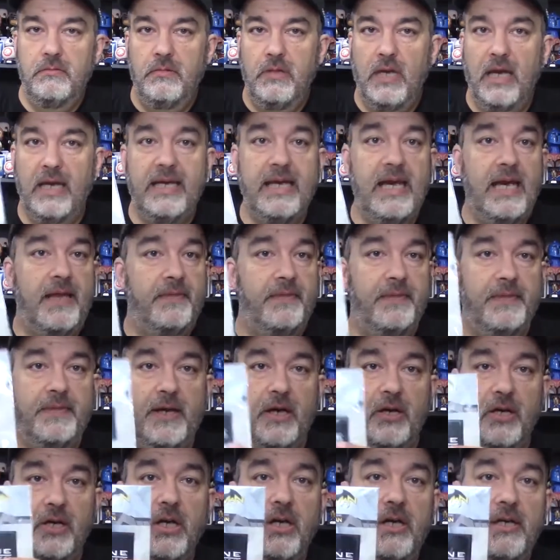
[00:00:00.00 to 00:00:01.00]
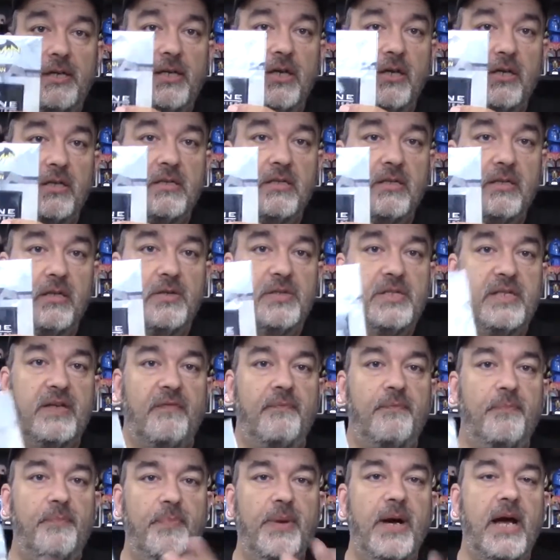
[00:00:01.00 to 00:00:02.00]
Again, they're good and they're
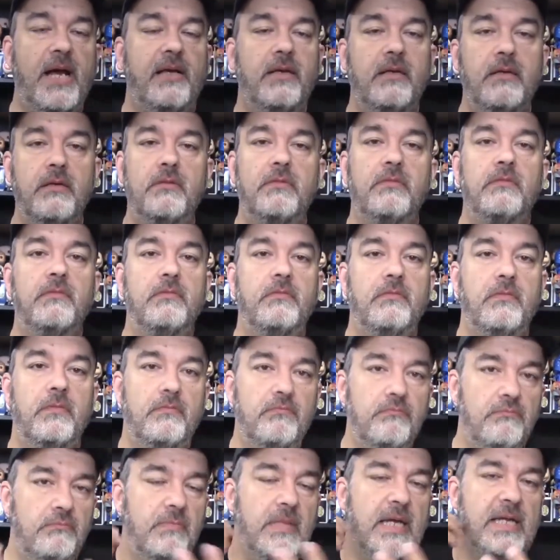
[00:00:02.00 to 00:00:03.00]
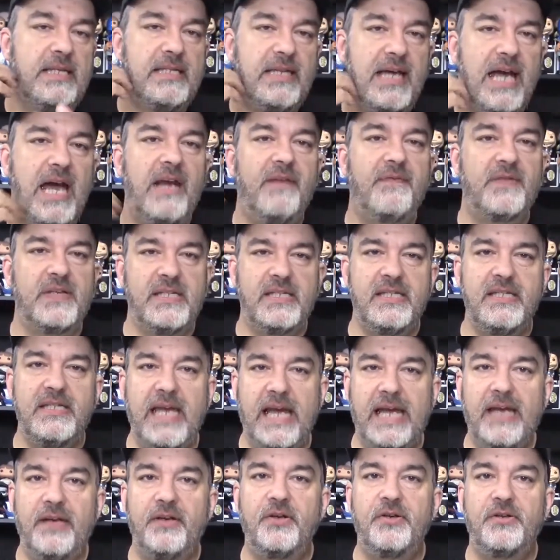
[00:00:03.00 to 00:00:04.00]
exclusive, but it's kind of a
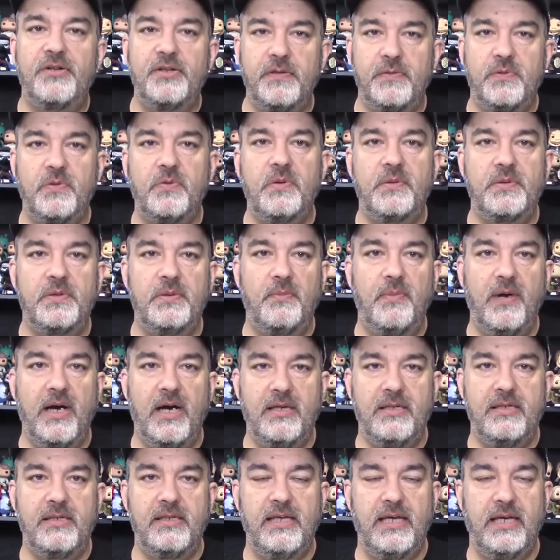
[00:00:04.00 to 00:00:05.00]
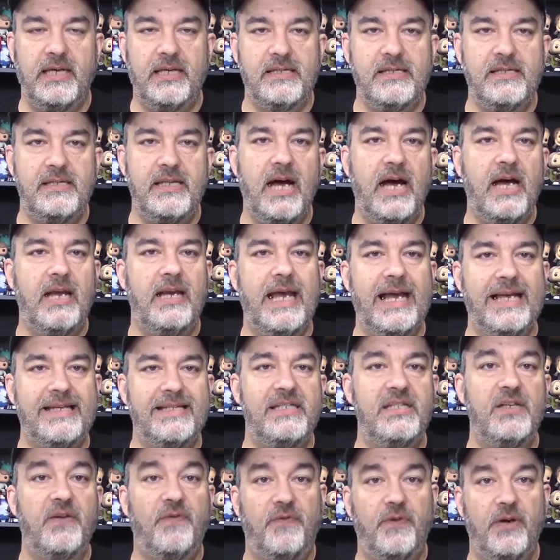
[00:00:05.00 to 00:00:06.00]
standard subscription box thing. It's not as
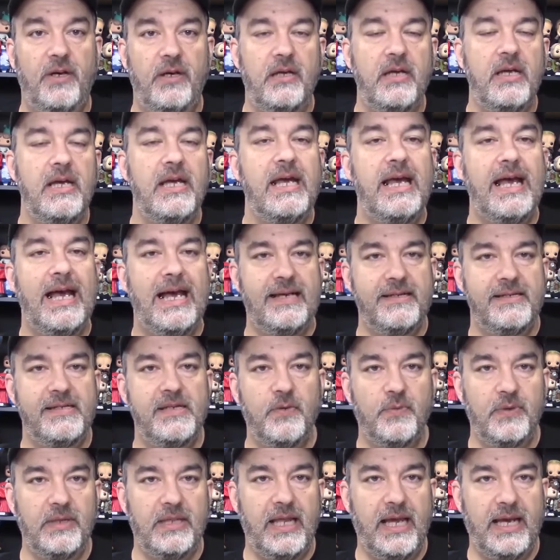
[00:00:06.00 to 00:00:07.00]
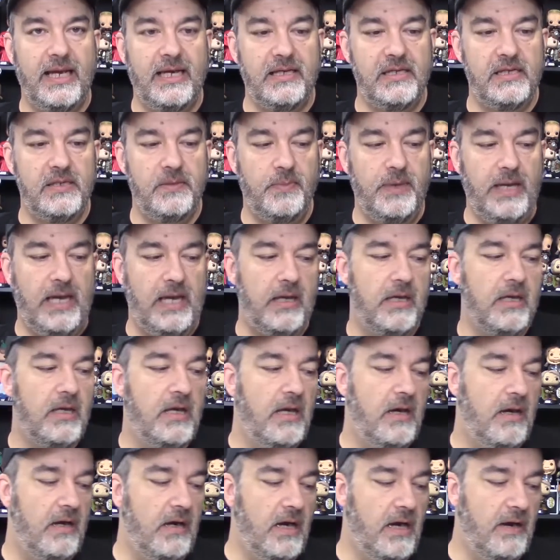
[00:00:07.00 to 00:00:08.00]
different as you would like it to be.
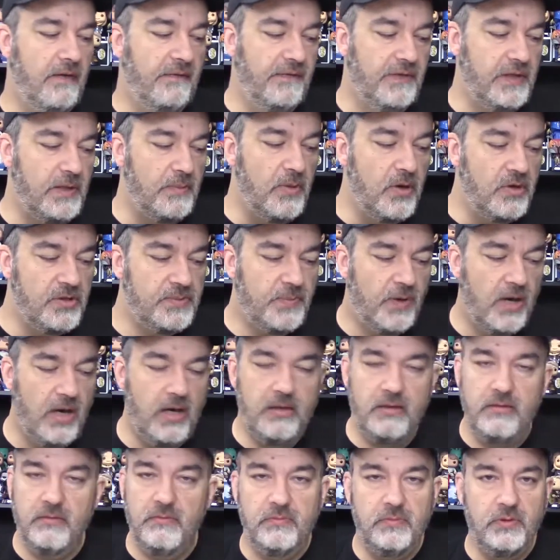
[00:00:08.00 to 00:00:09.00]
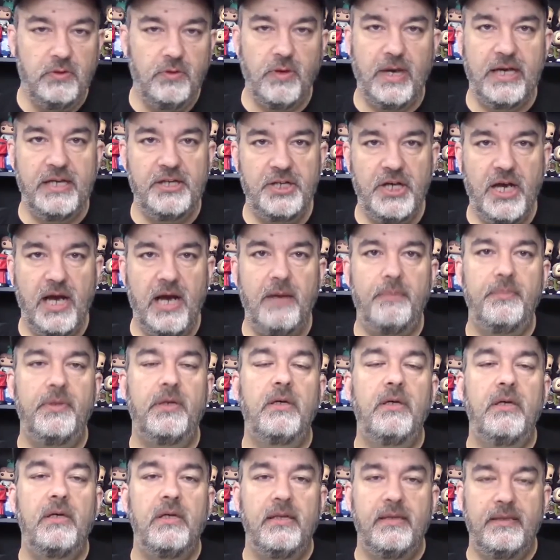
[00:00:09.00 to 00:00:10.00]
For the most part, great job,
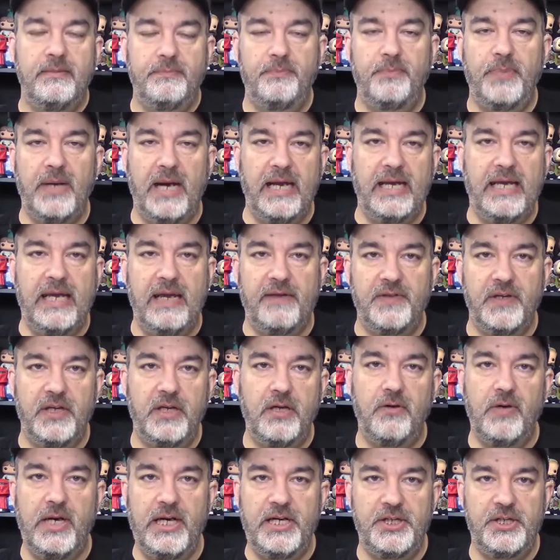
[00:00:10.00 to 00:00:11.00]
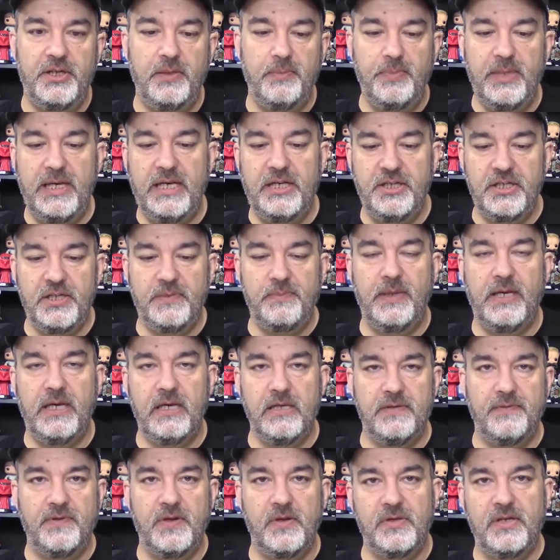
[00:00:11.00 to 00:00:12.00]
but I gave the Curation a B just
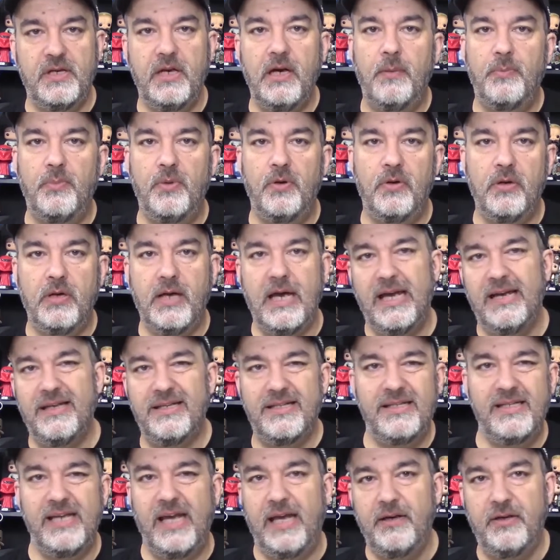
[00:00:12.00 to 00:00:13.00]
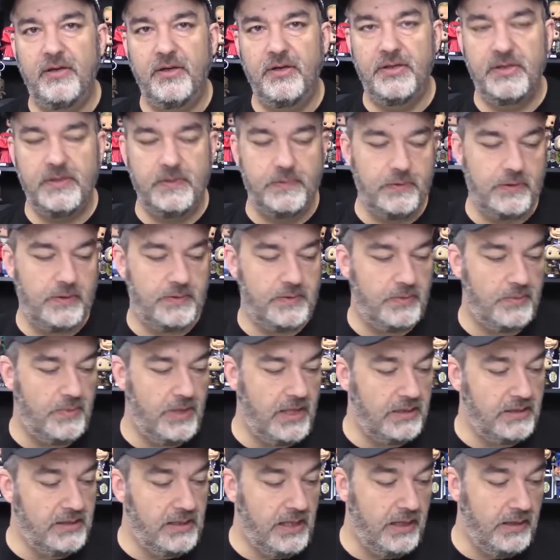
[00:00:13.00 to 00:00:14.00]
because of those couple kind of standard subscription
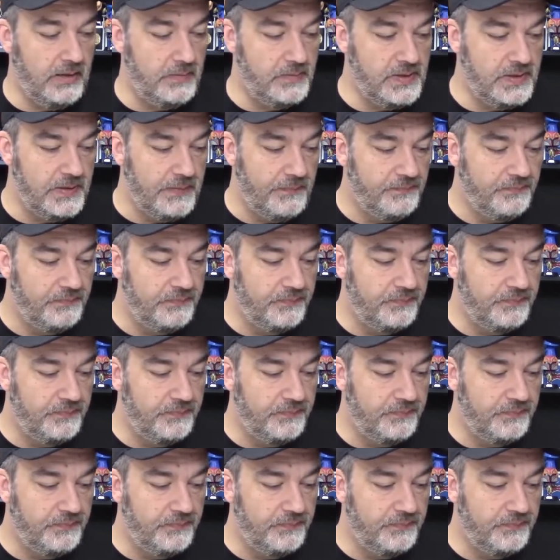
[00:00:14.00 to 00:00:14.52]
box items.